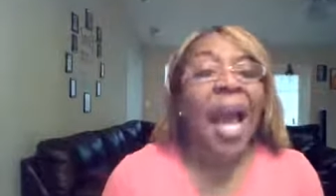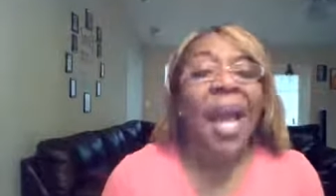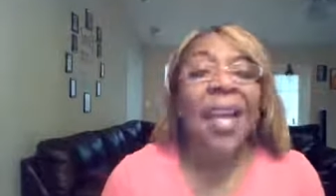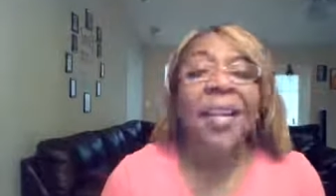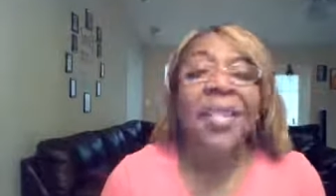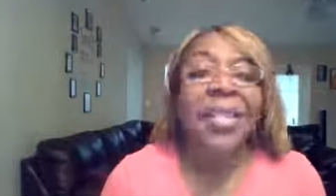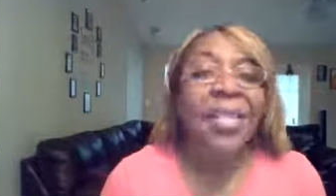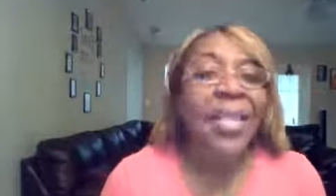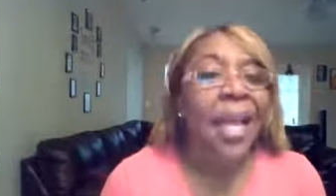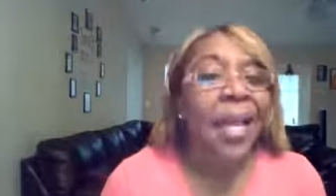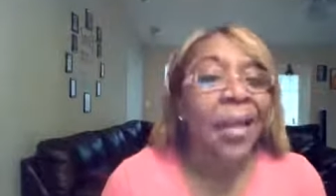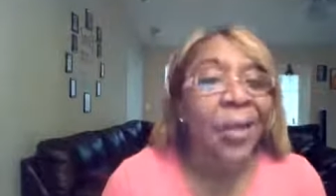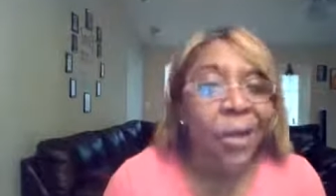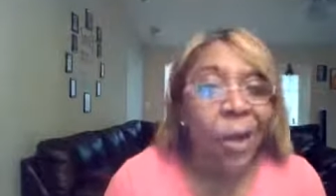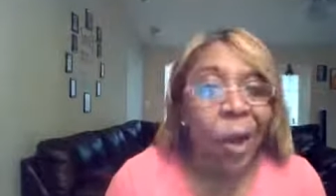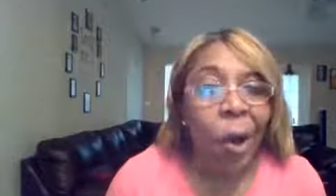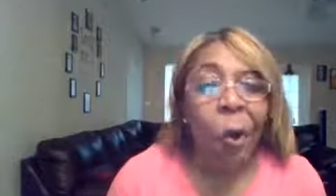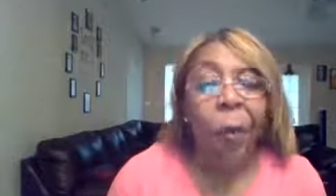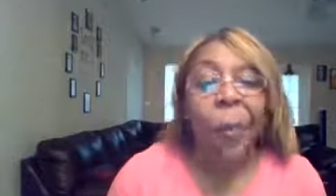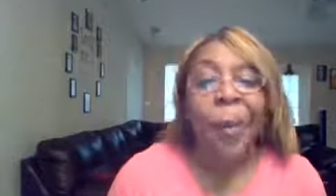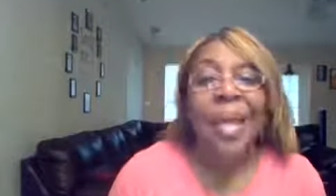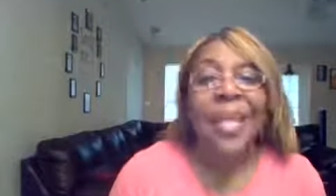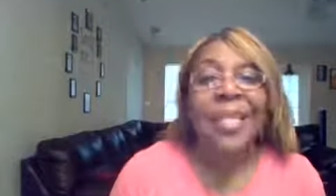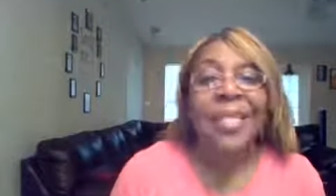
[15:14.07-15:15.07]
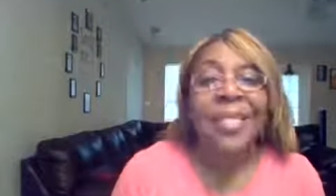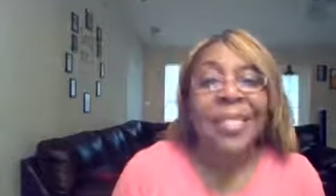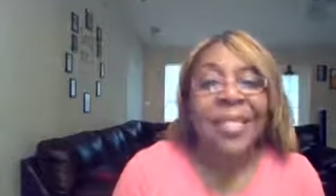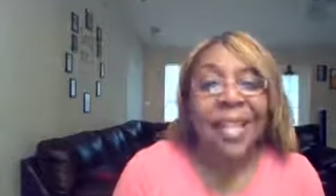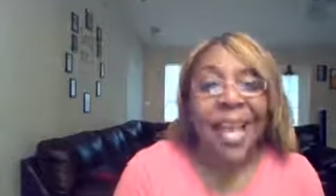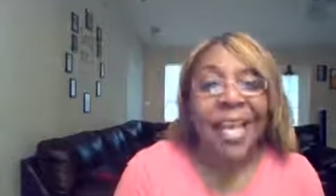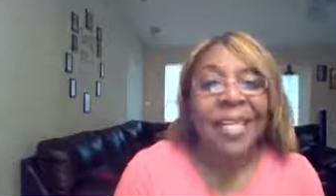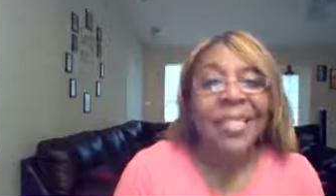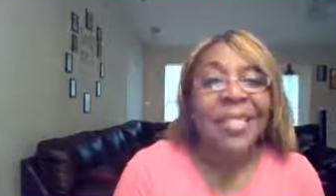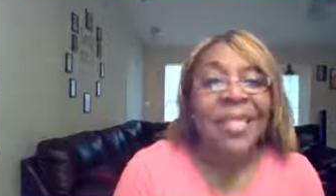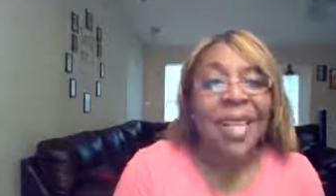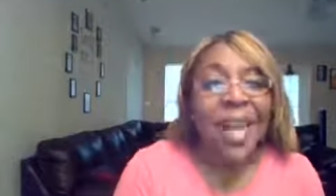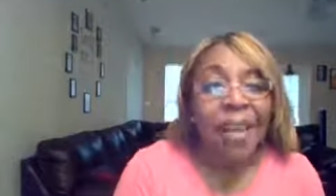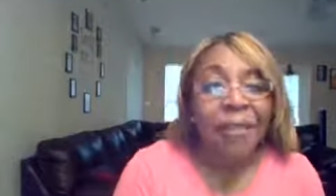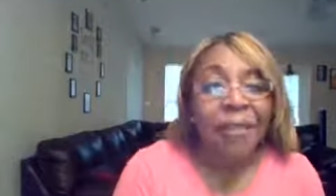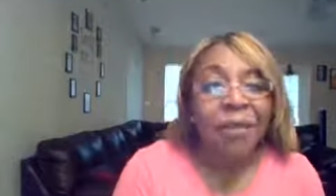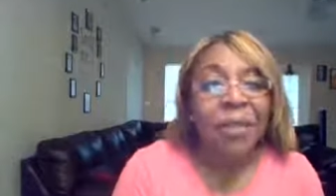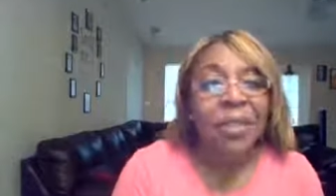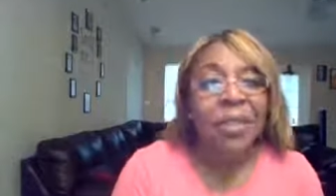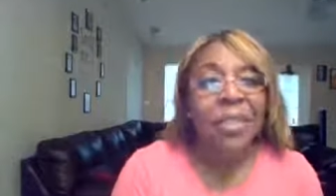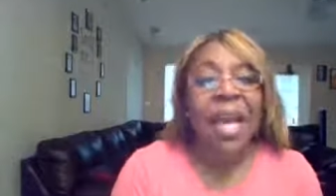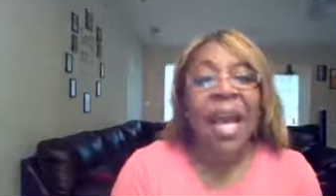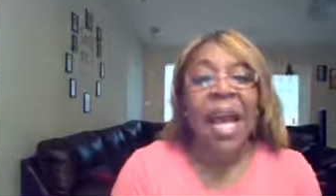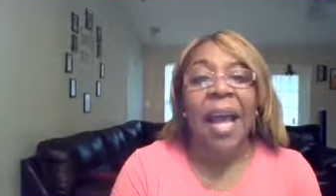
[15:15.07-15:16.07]
God is saying, no, it's next
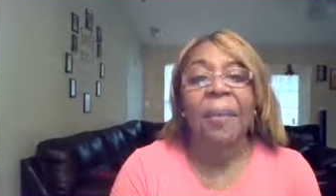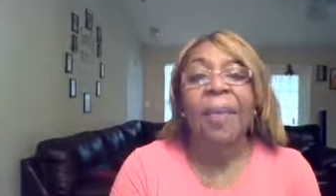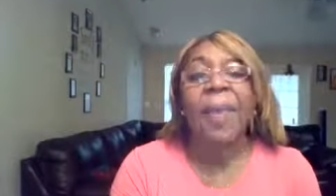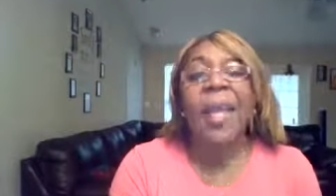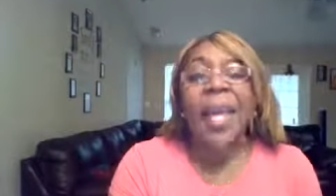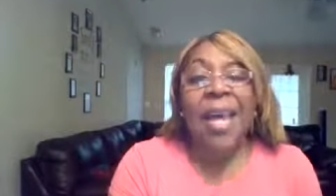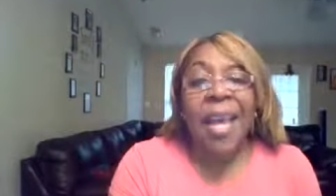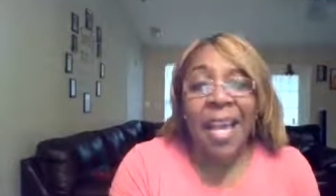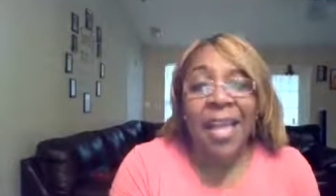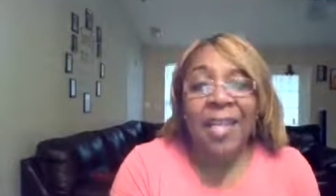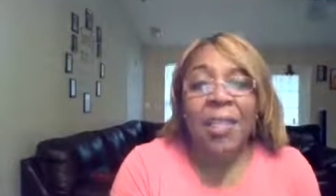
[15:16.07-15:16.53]
level time.